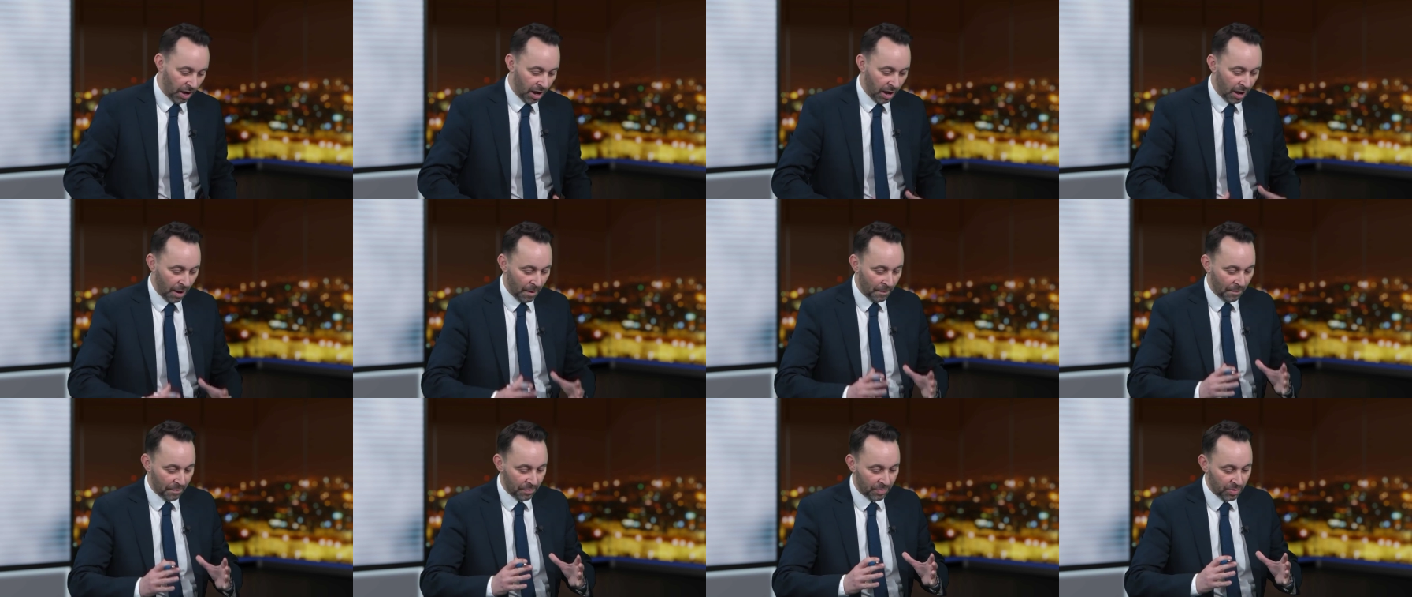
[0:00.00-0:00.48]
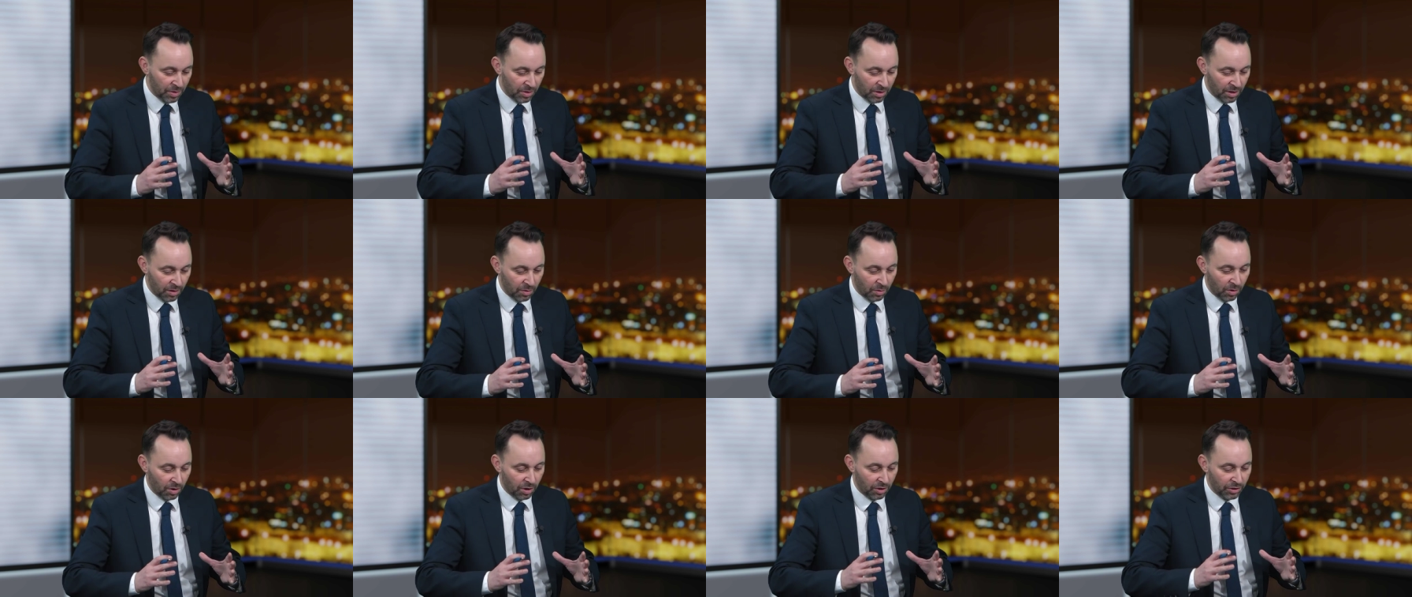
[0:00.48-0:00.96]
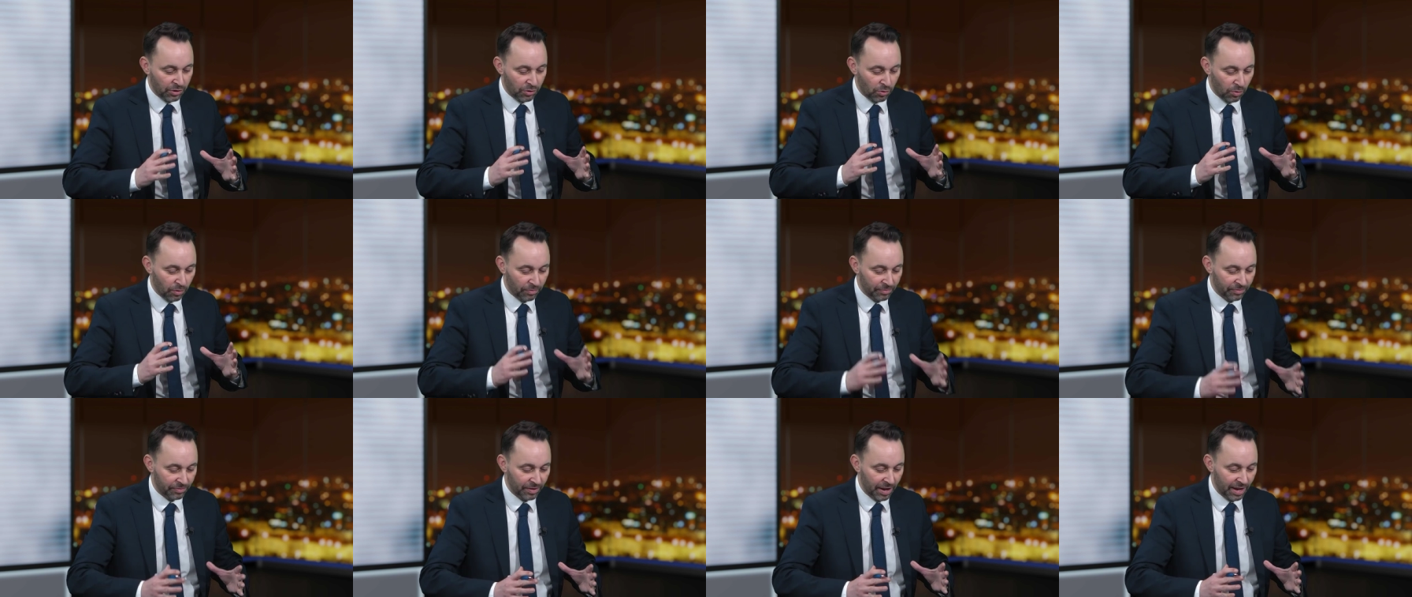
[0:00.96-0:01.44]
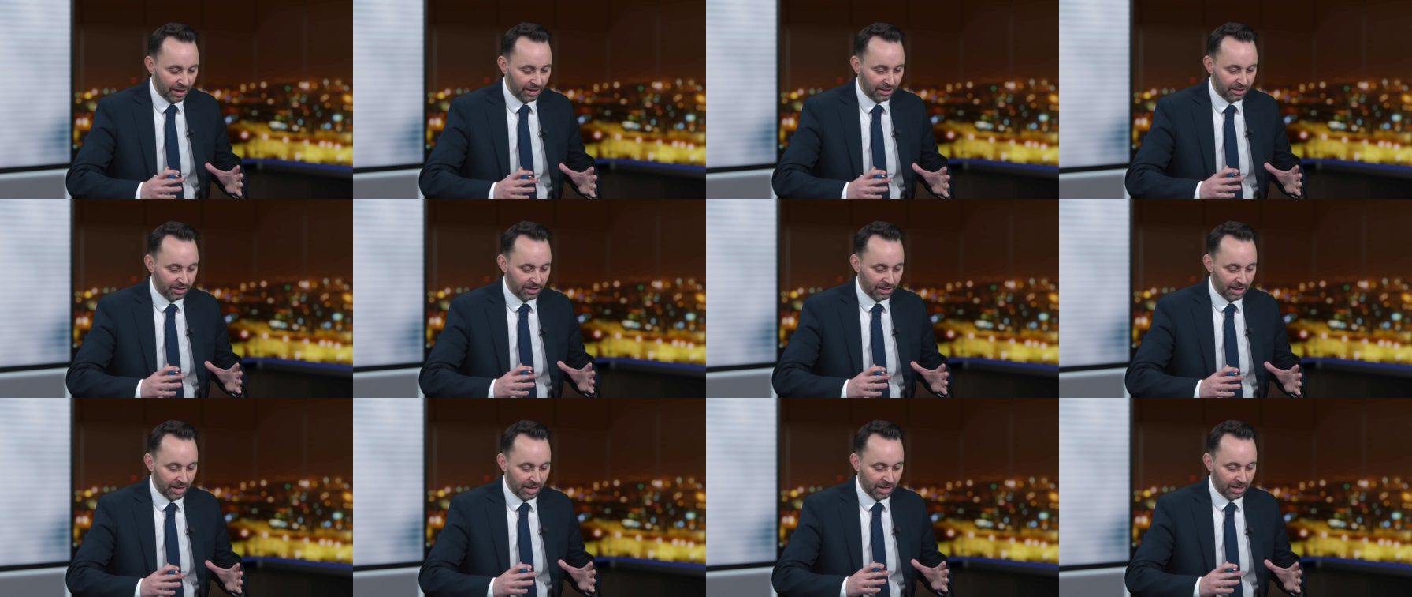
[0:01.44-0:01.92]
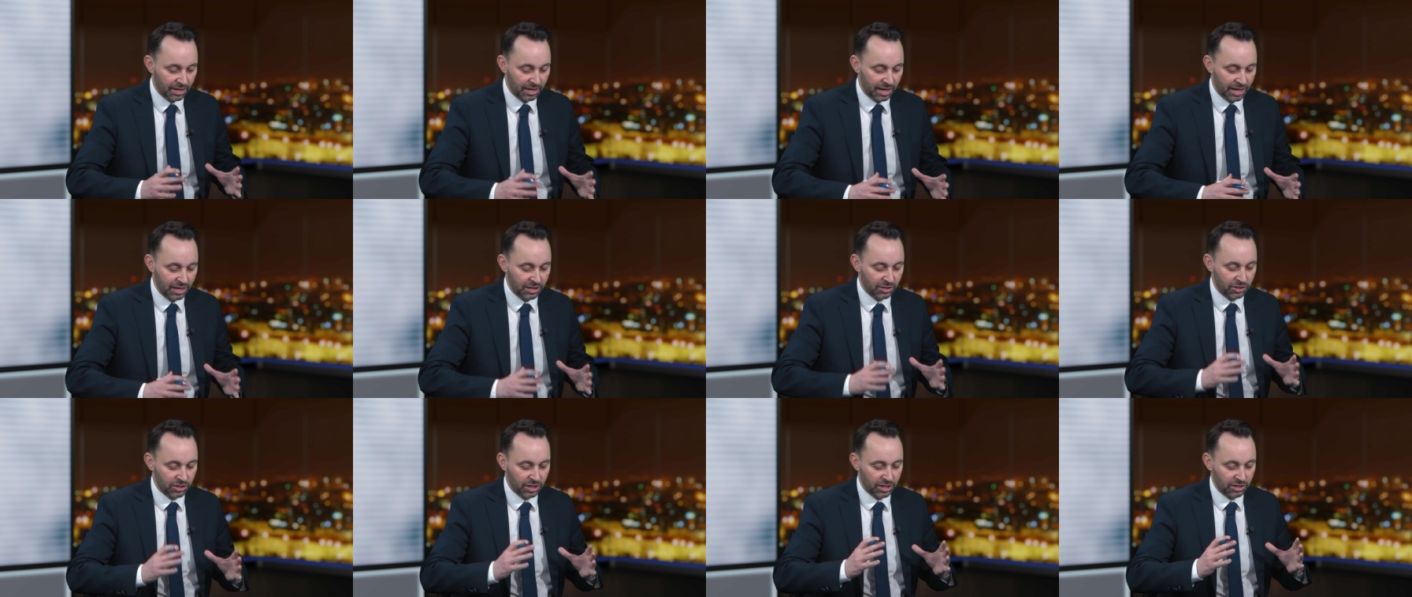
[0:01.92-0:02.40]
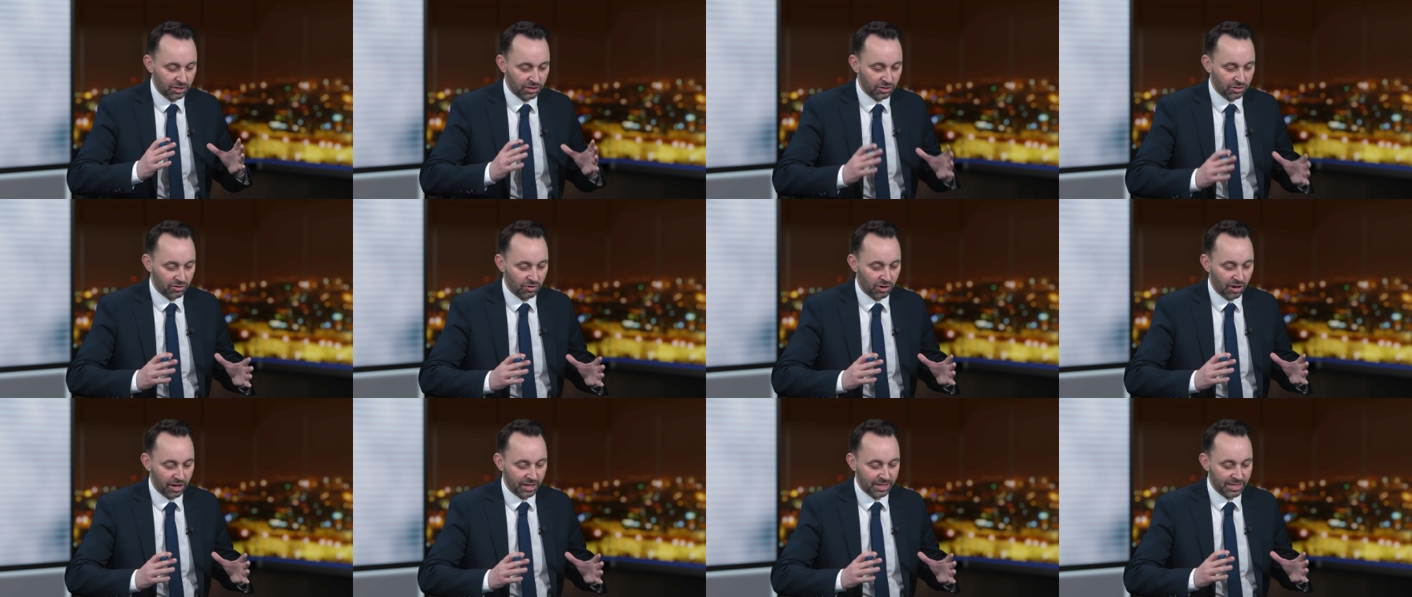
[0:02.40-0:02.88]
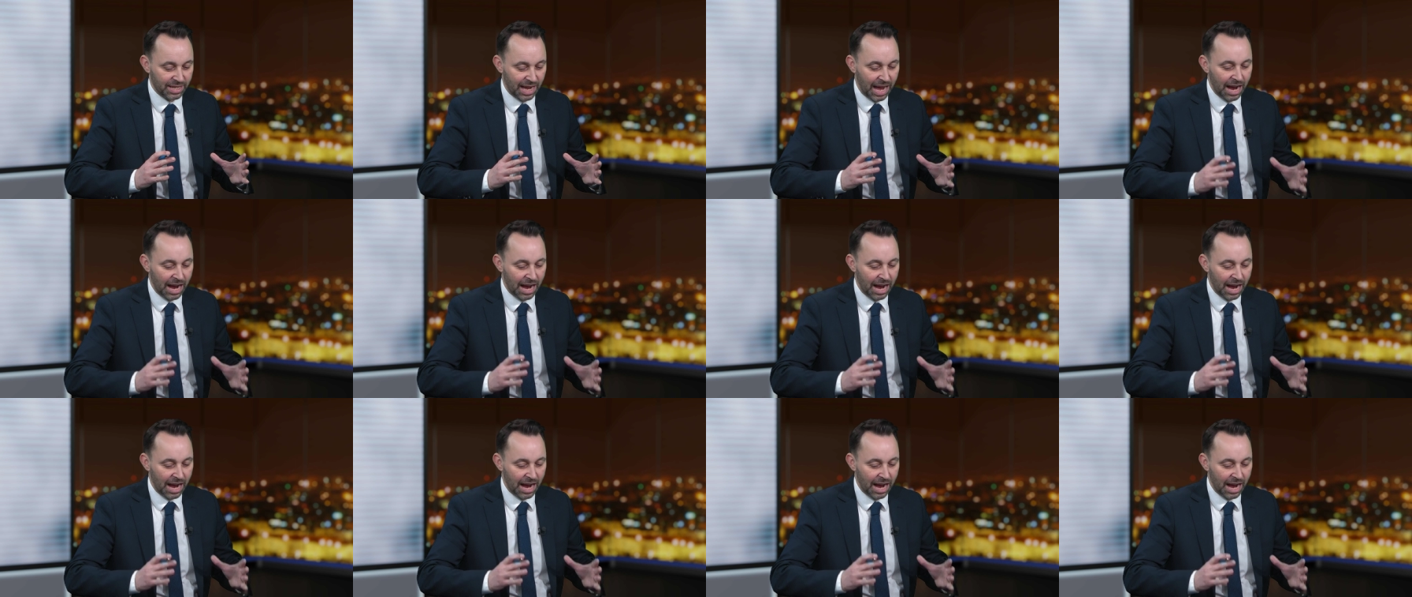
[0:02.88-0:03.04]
Um, your faith in, in, Jesus Christ.